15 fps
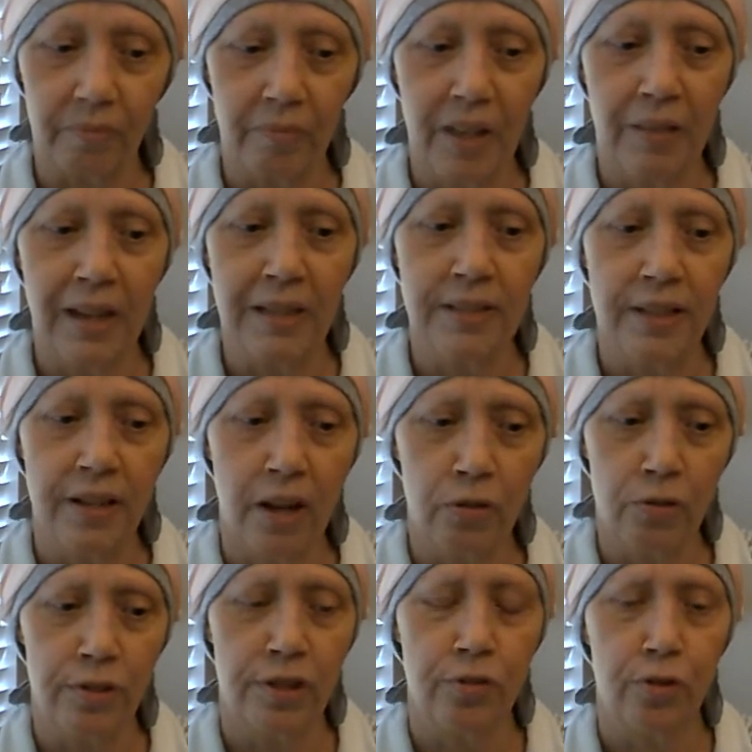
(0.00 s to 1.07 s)
That's another
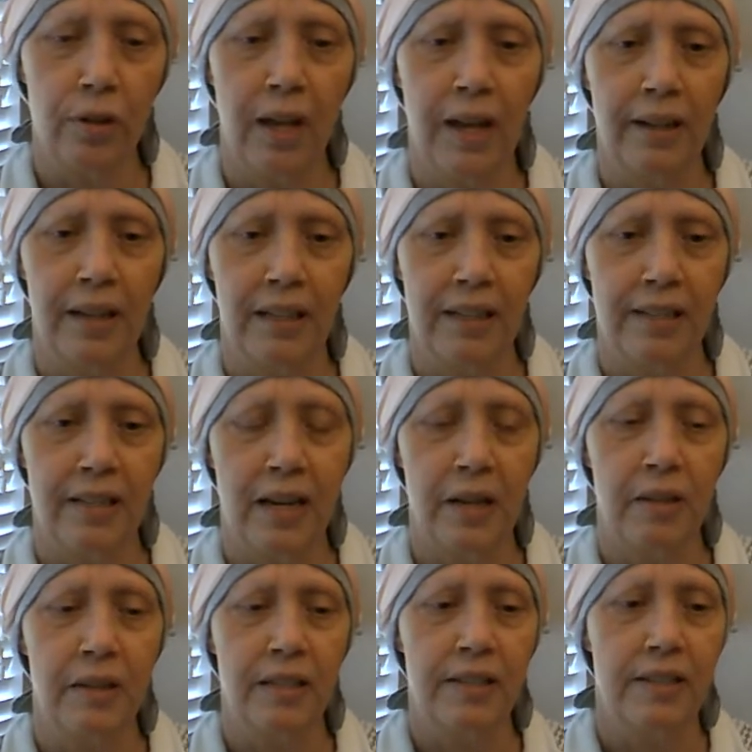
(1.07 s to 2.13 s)
central line. Like I
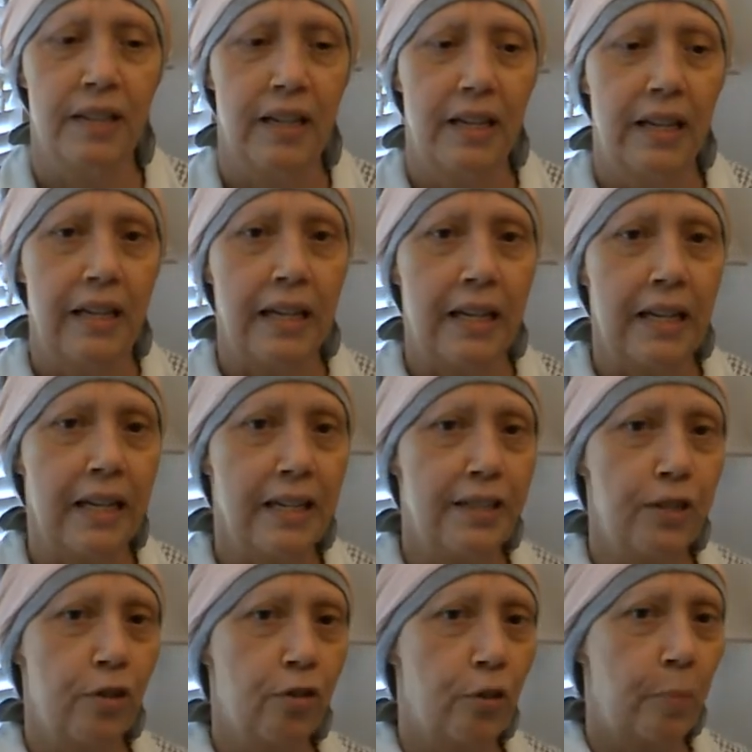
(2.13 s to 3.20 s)
said, it's
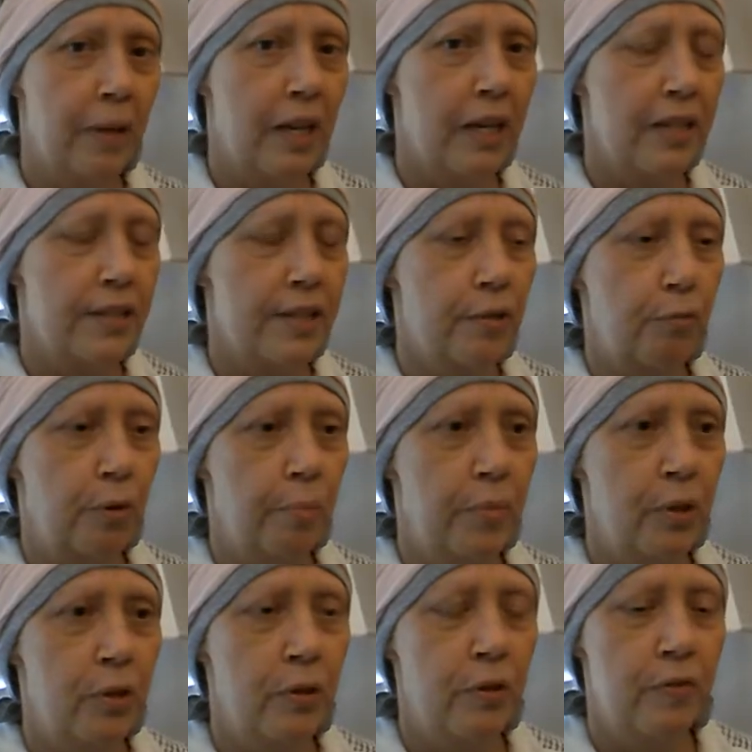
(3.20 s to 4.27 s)
easier to place and
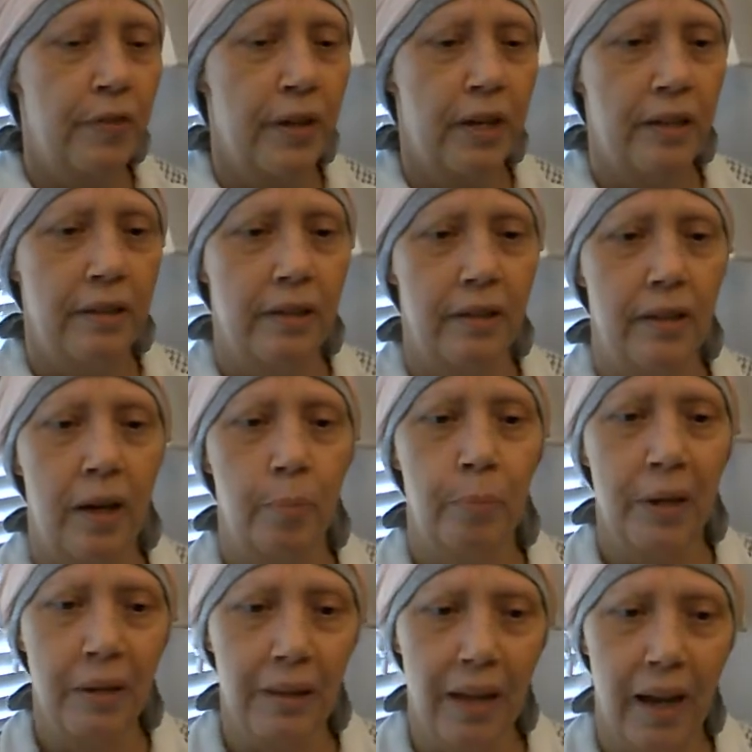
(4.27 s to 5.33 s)
remove than a
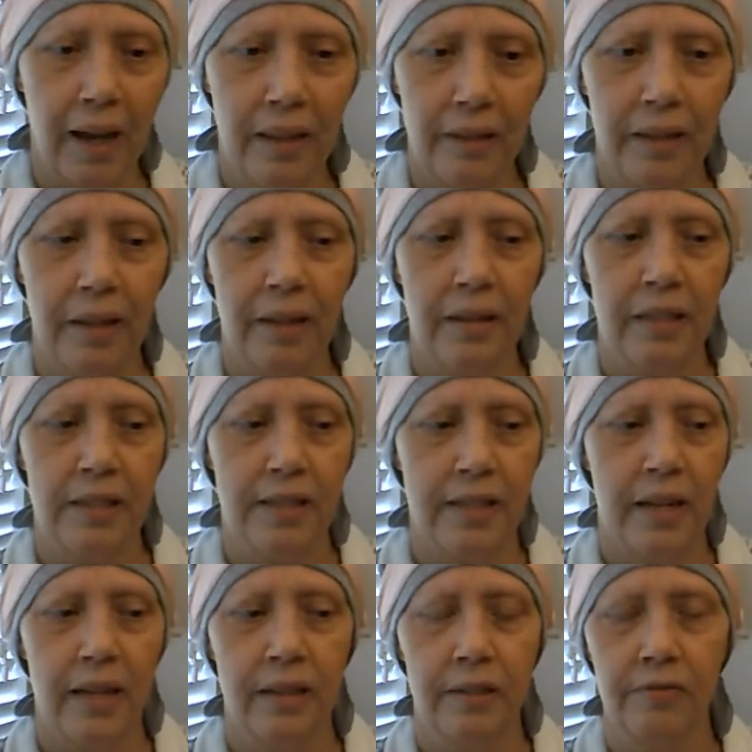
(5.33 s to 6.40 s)
PICC line, and it can
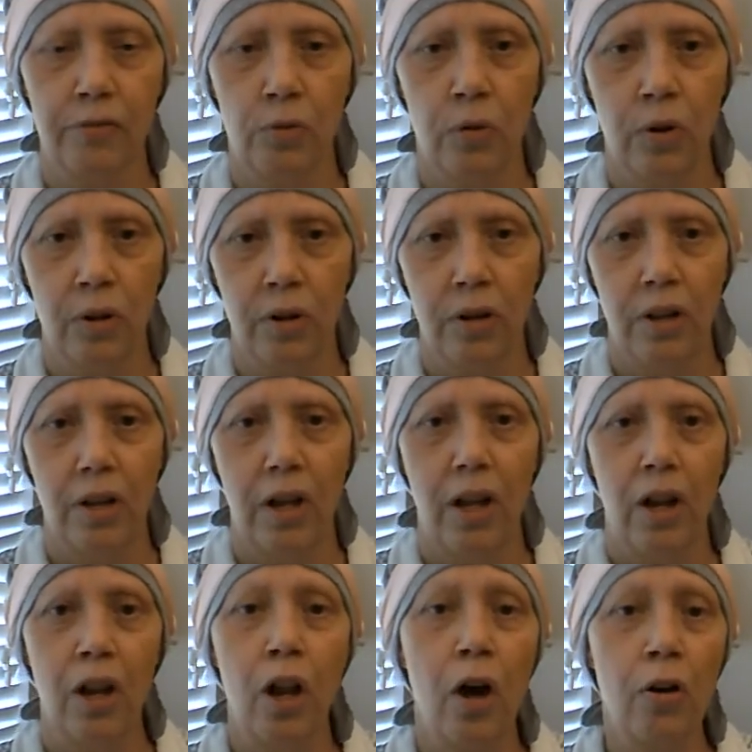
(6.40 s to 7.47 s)
stay in for
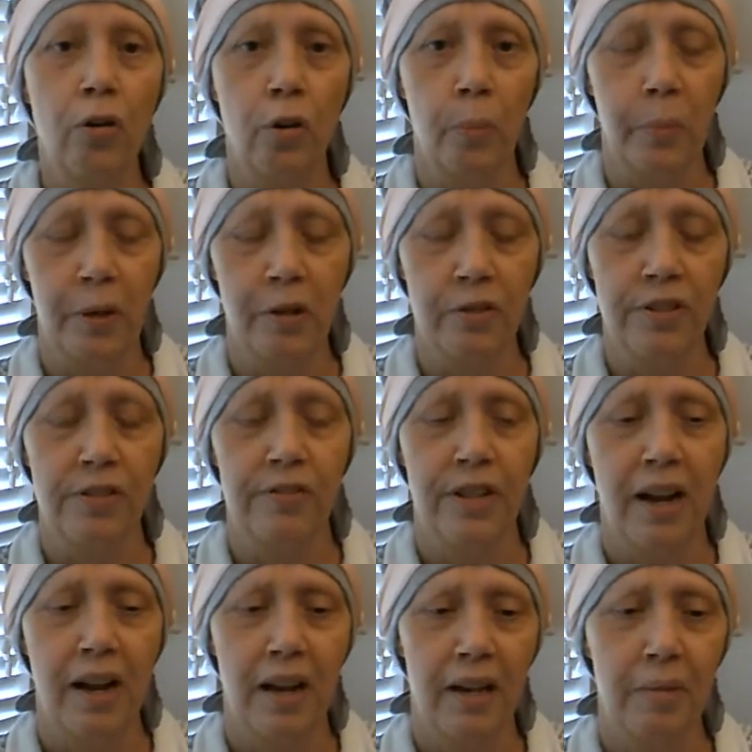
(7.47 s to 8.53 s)
longer periods of
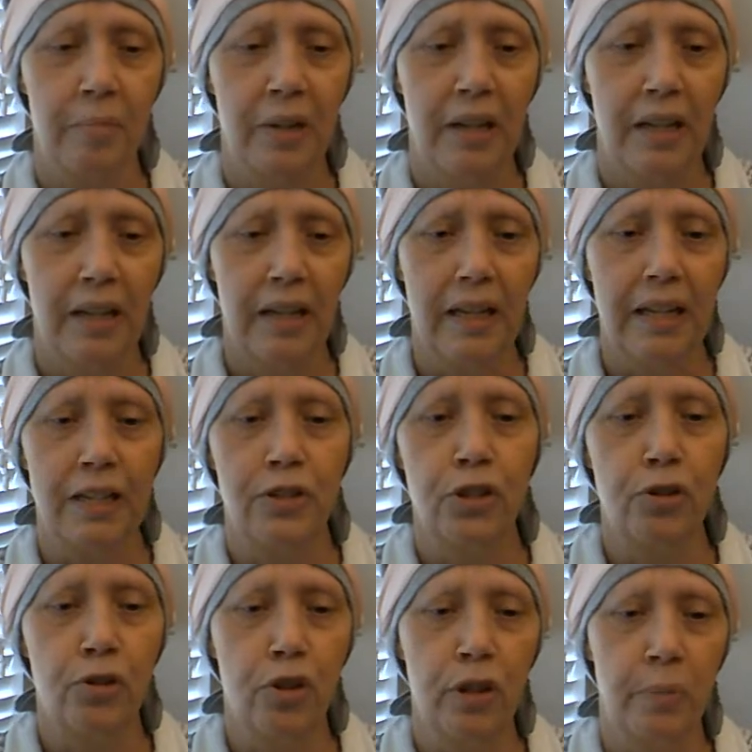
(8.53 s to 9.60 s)
time. It's
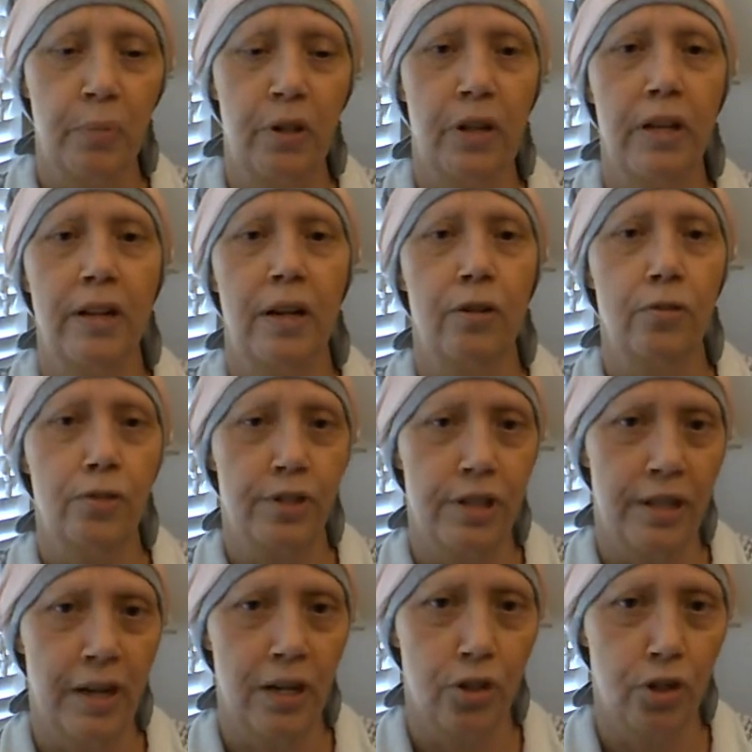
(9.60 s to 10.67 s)
usually put in under
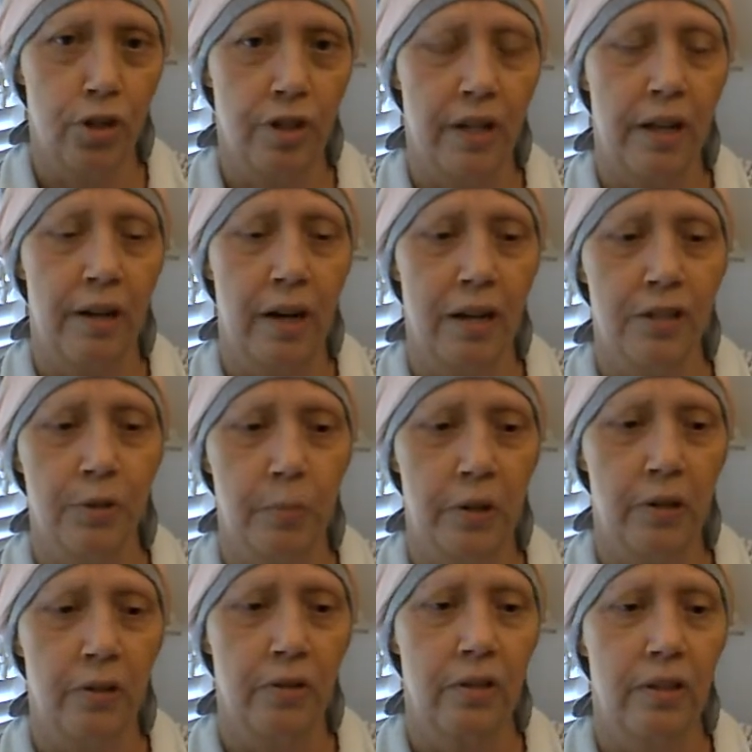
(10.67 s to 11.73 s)
sedation in a
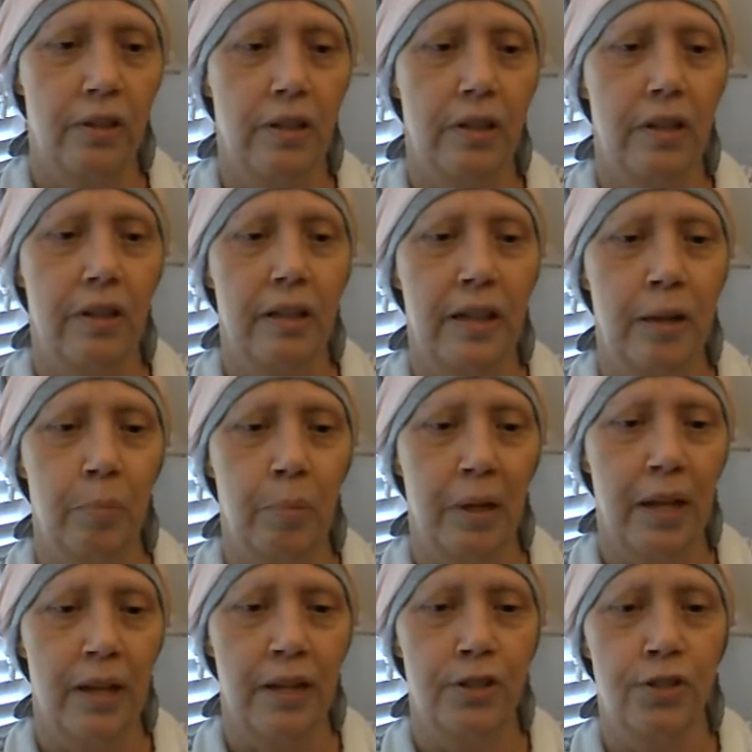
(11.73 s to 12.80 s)
hospital,
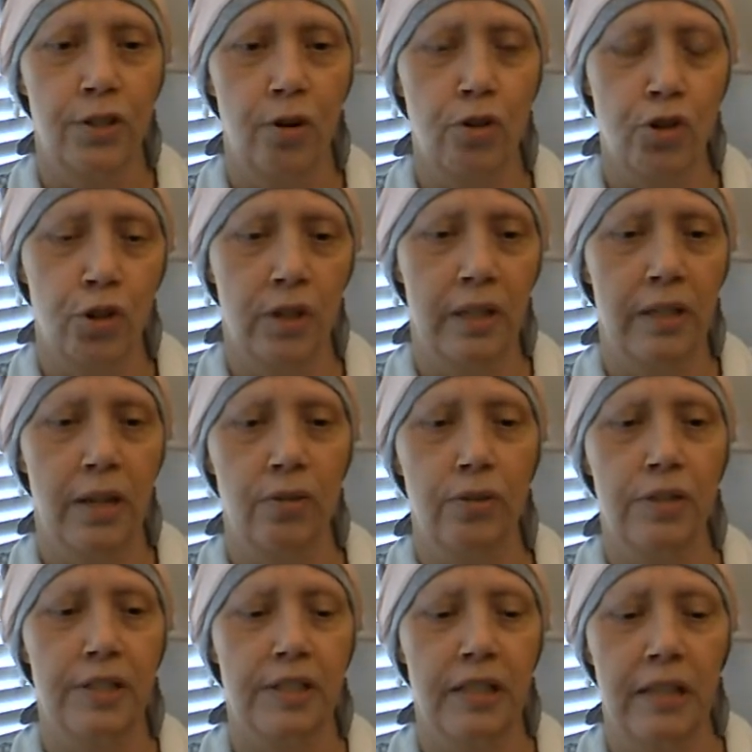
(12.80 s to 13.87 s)
implanted surgically under
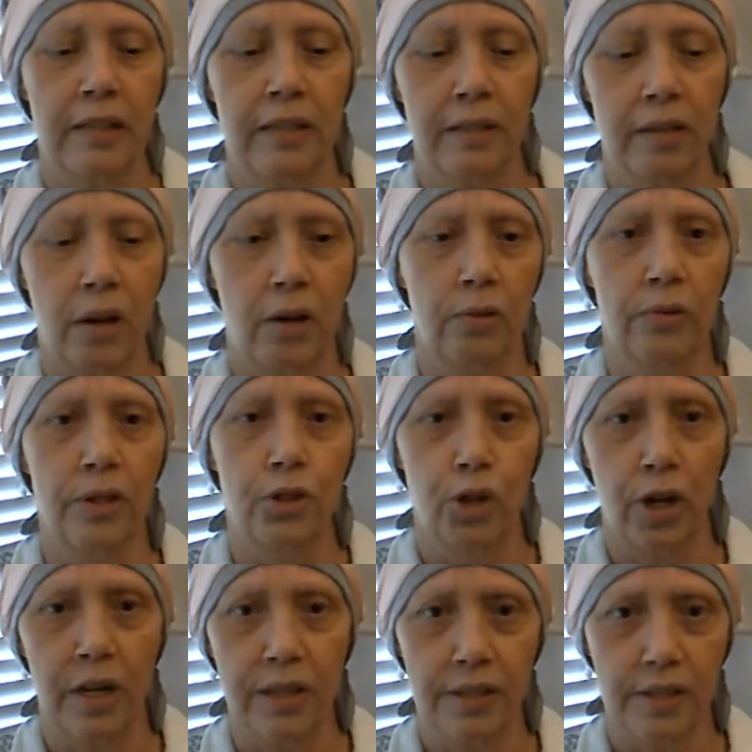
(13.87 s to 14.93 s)
the skin on the
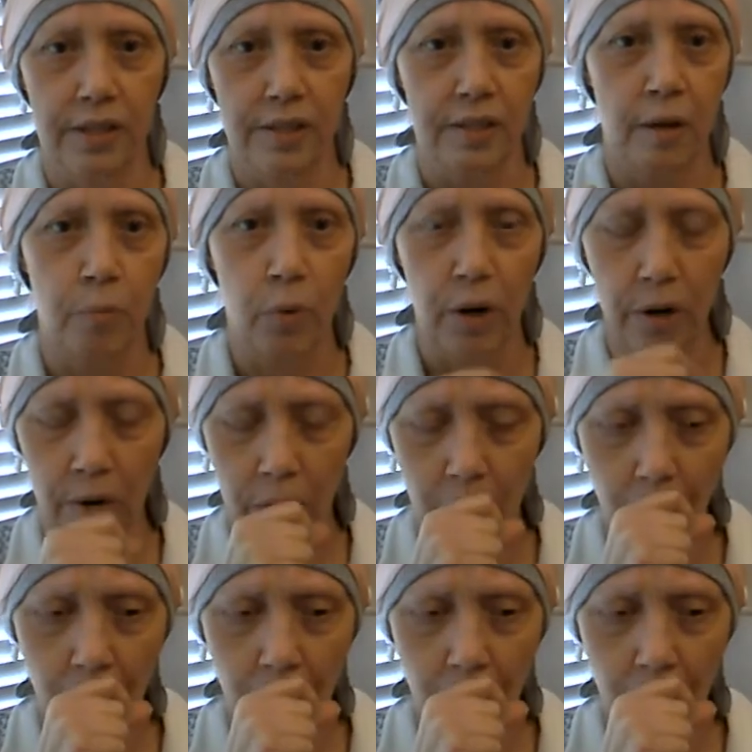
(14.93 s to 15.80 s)
chest somewhere.